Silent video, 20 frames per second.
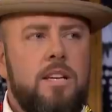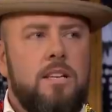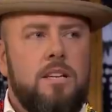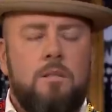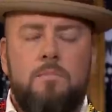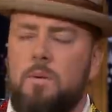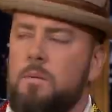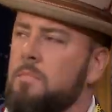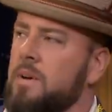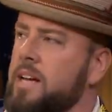is
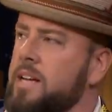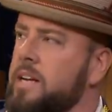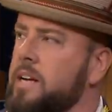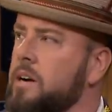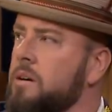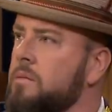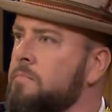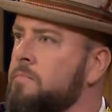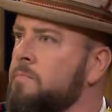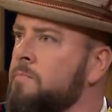going to be my
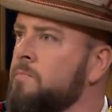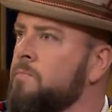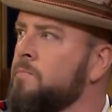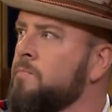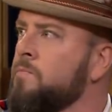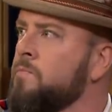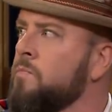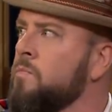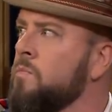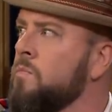year.
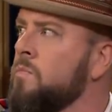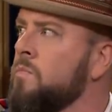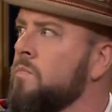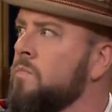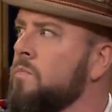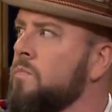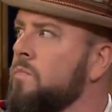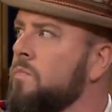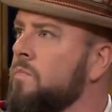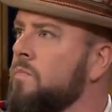
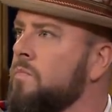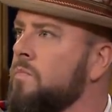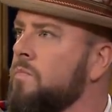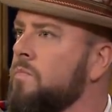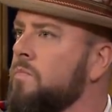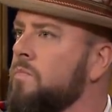Yes!